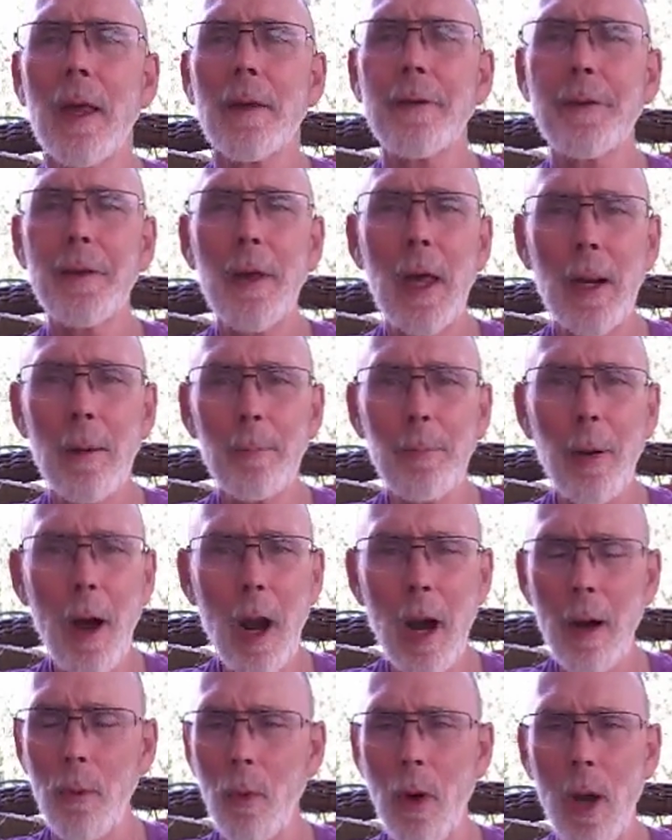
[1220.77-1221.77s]
Set
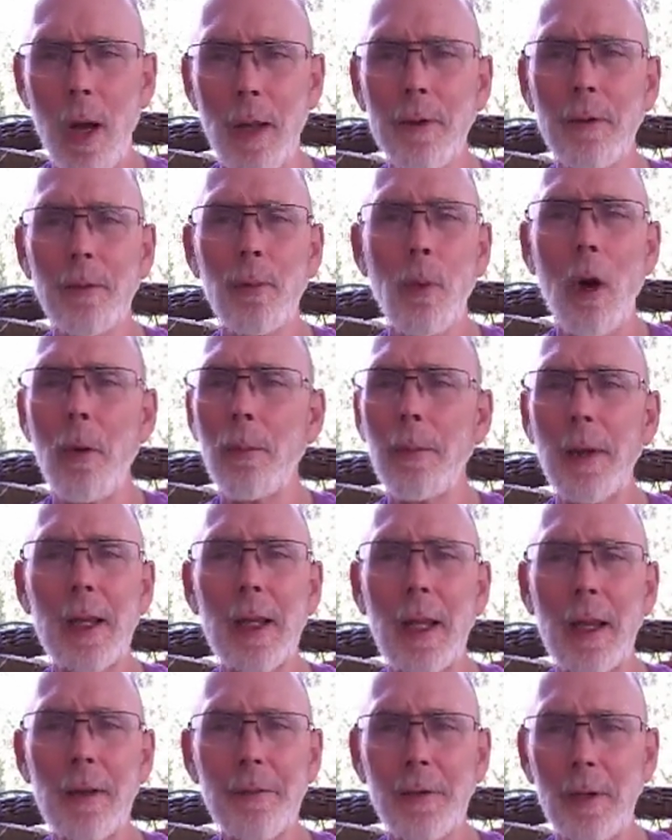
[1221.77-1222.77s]
apart ones won't be
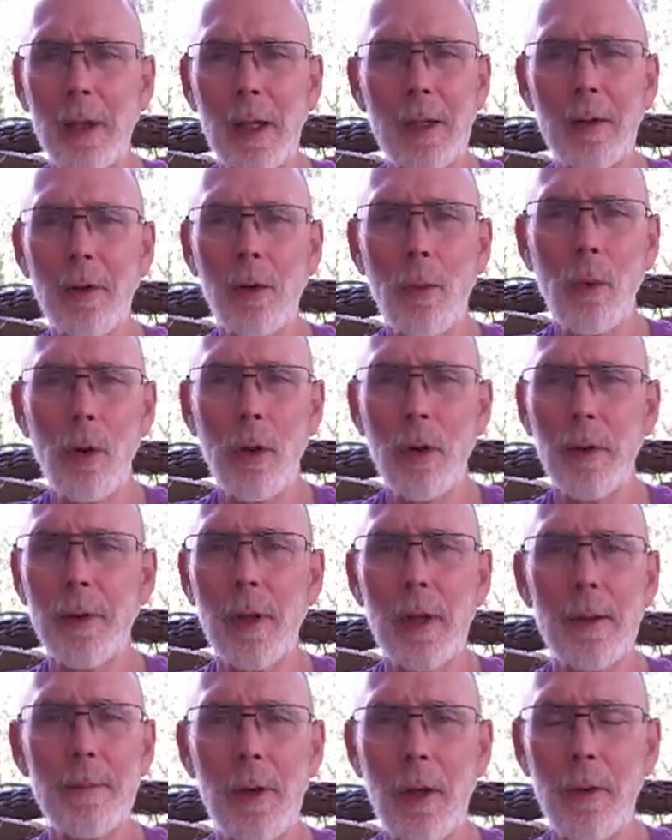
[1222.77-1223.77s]
listening to
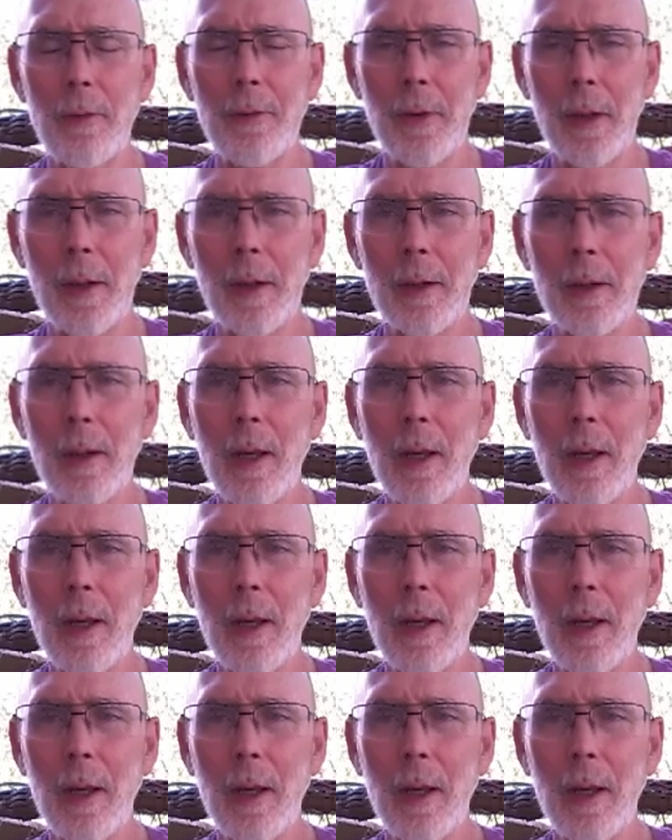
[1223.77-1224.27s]
worldly music.